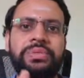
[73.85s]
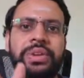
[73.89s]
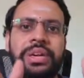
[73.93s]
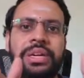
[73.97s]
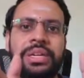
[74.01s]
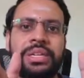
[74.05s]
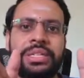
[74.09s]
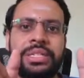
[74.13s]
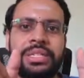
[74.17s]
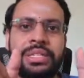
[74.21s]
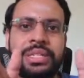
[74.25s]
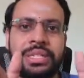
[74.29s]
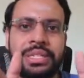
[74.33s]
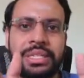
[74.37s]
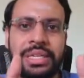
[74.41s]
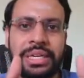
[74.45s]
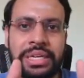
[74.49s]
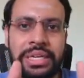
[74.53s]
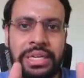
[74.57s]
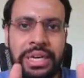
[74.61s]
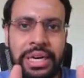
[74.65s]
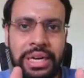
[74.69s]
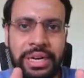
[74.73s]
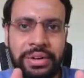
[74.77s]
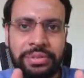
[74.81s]
One is the
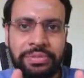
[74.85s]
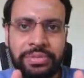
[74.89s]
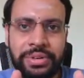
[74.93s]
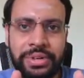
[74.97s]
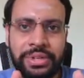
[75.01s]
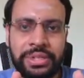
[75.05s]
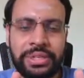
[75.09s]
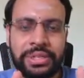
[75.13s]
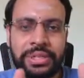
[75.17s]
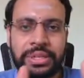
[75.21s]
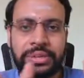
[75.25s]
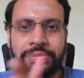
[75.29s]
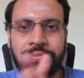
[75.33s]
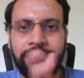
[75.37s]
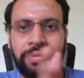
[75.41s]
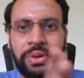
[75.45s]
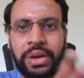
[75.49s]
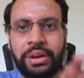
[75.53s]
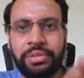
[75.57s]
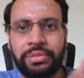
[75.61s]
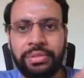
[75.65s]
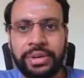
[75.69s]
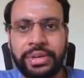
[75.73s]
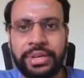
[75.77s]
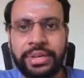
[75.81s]
central difference and
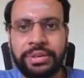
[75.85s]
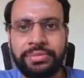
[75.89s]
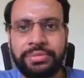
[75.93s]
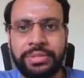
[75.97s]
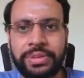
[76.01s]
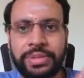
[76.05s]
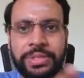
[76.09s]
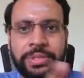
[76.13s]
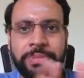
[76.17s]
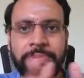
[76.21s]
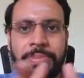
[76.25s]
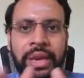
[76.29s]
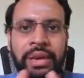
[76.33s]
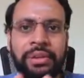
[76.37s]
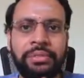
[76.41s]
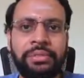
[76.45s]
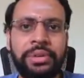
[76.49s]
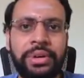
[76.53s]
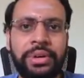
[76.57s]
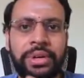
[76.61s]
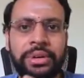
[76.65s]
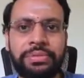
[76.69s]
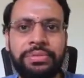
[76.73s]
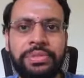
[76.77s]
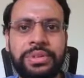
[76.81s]
forward difference,
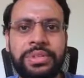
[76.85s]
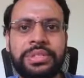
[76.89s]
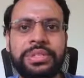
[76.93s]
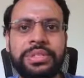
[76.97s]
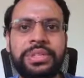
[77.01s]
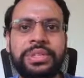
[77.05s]
backward difference.